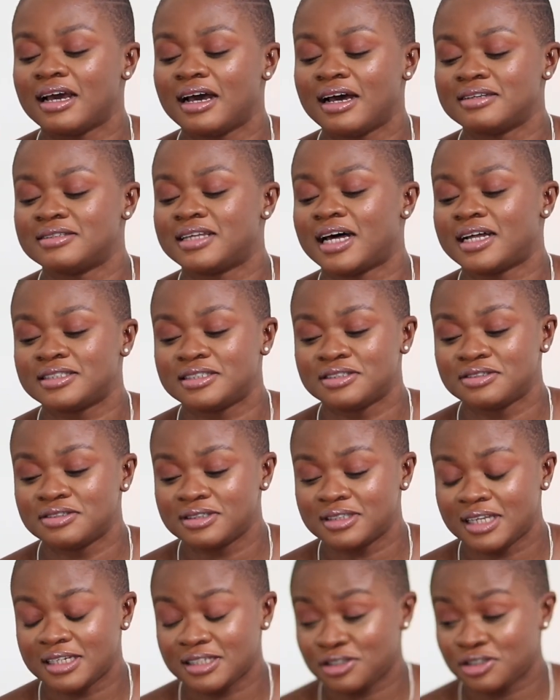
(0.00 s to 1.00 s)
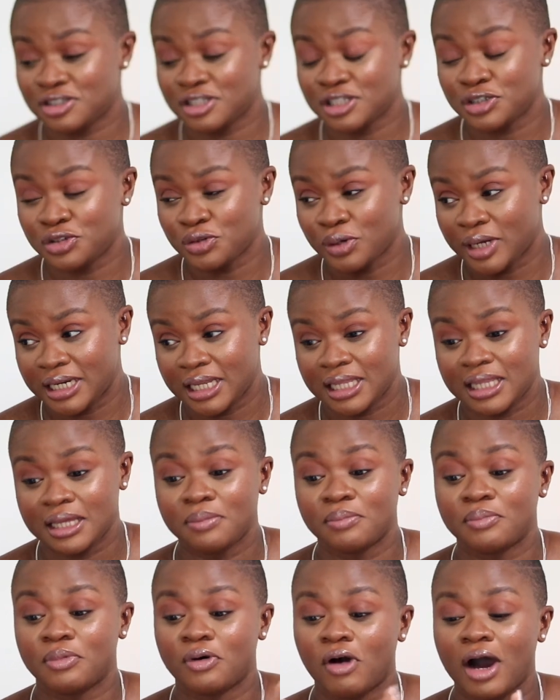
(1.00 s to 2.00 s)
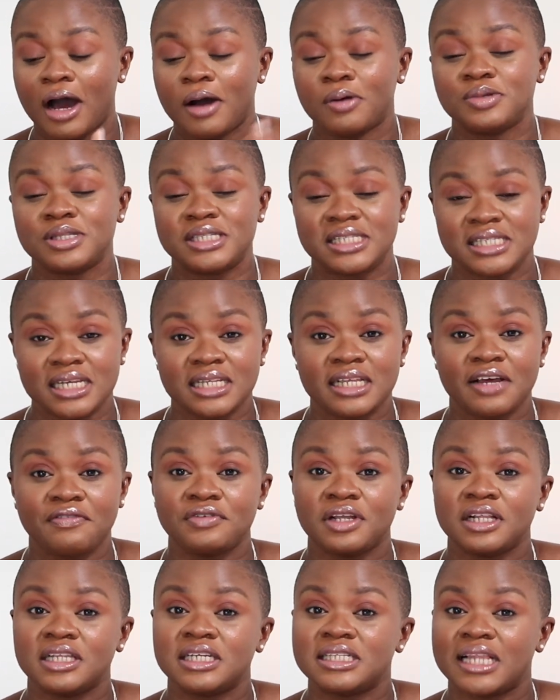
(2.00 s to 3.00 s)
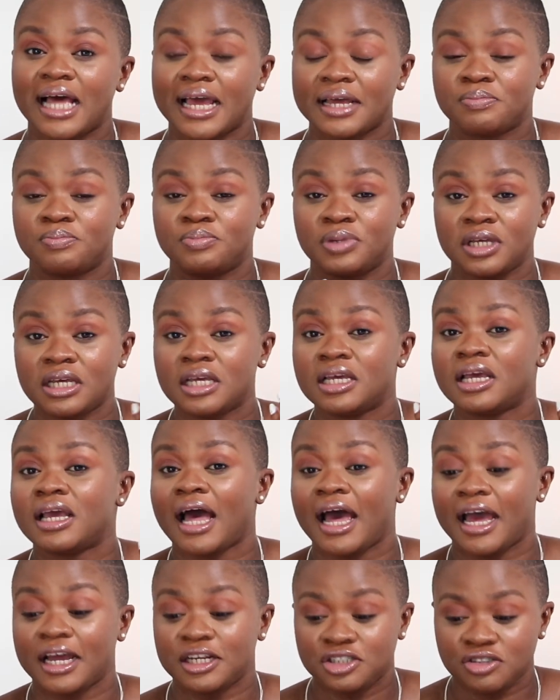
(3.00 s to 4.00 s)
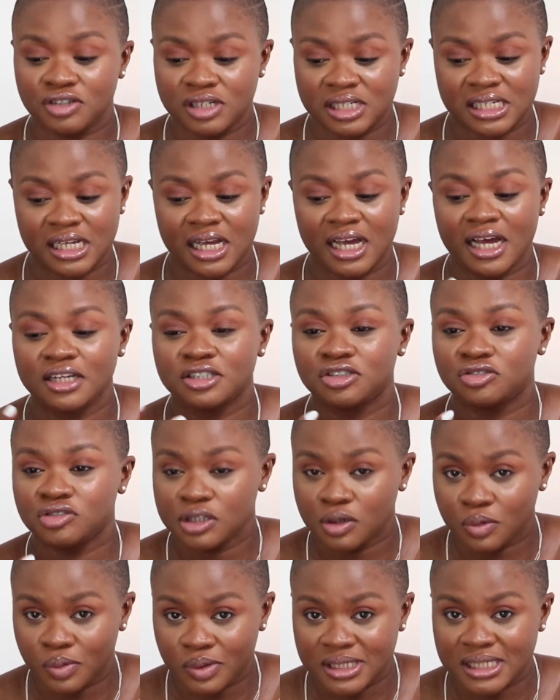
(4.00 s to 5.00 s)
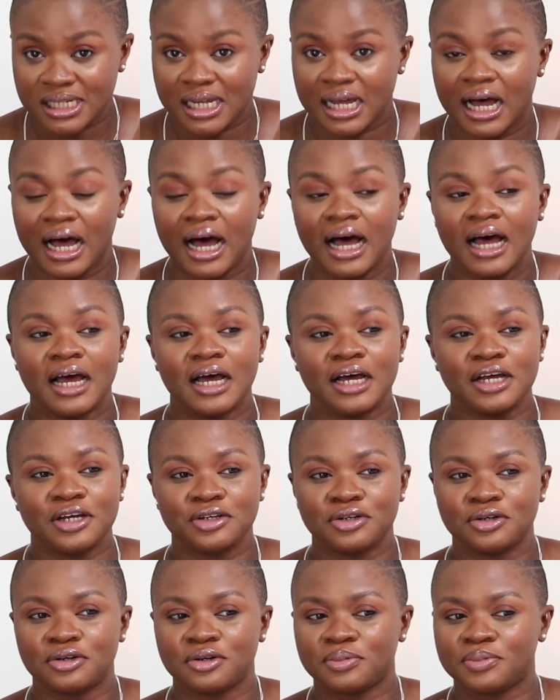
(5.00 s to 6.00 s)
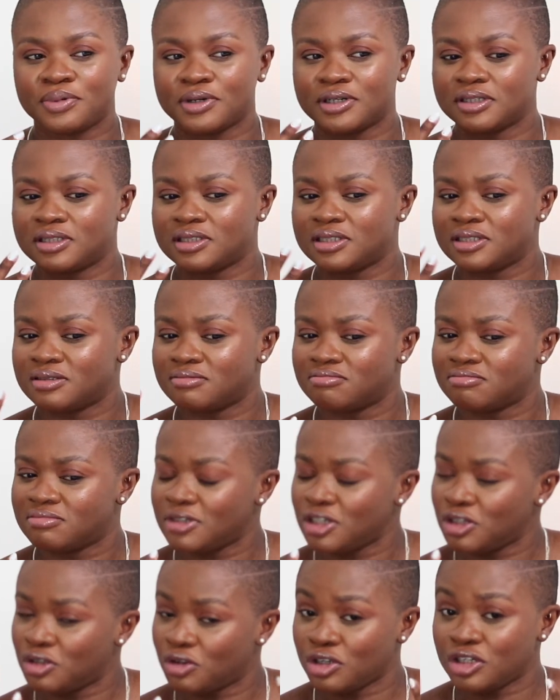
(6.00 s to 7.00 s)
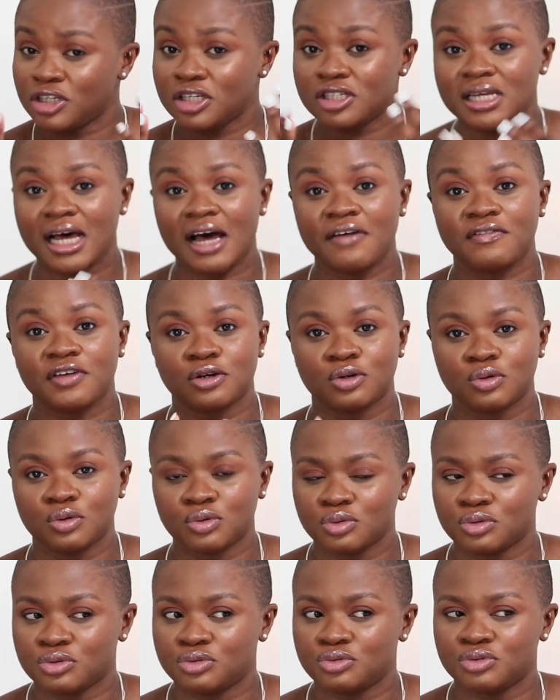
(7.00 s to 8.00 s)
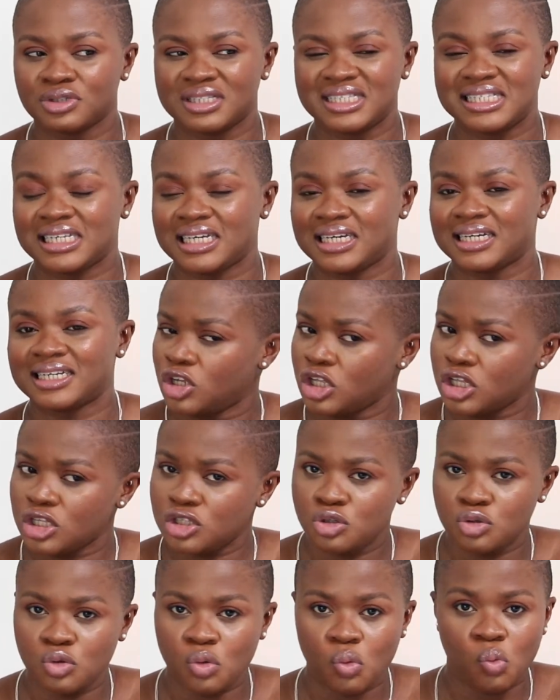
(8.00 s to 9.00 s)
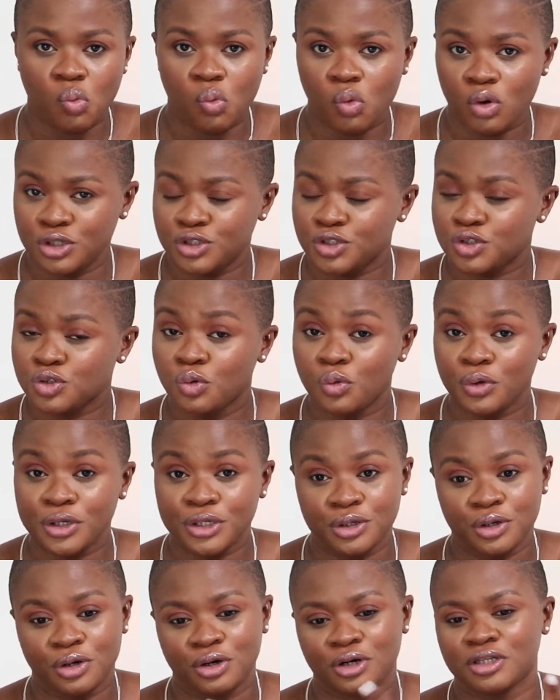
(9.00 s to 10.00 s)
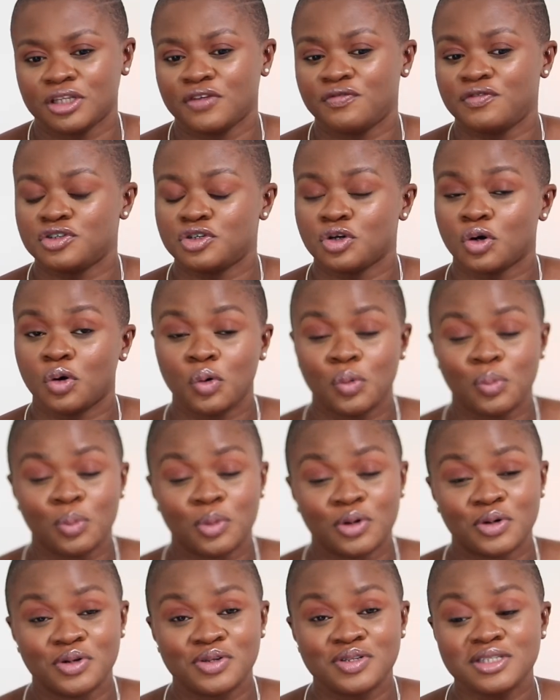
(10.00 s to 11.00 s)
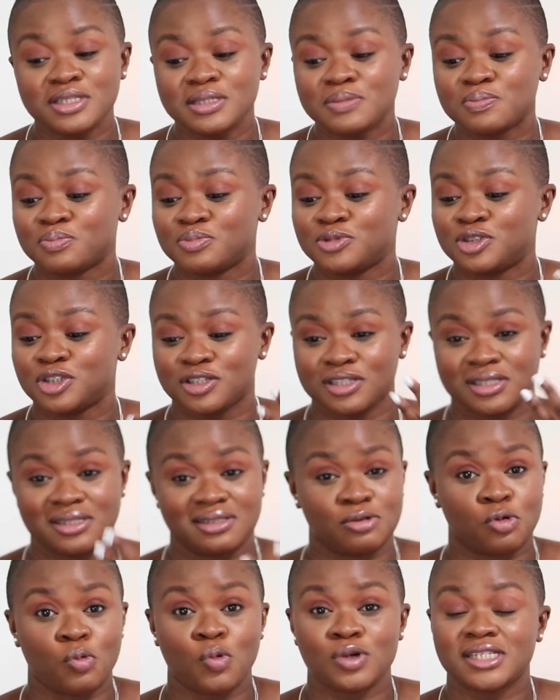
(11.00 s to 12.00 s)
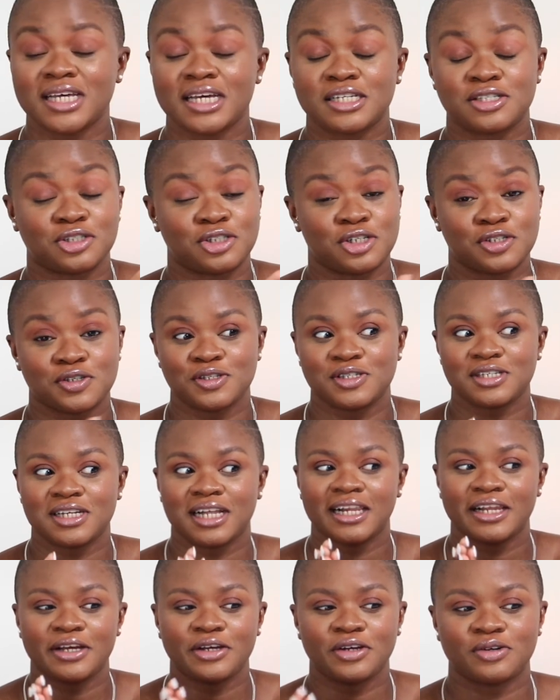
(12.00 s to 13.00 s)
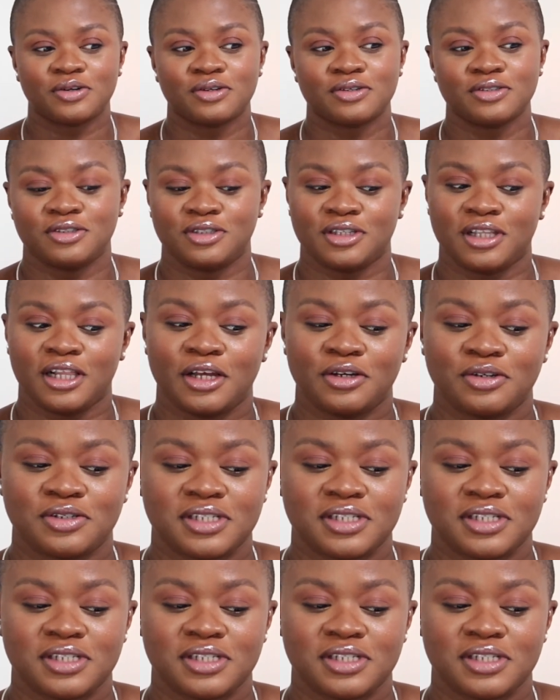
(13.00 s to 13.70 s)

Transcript: that didn't necessarily do anything but i would say definitely like be hydrated drink water you know but you know you need to have a good routine you need to know what's going on if it's your hormones just water is not just going to clear your clear your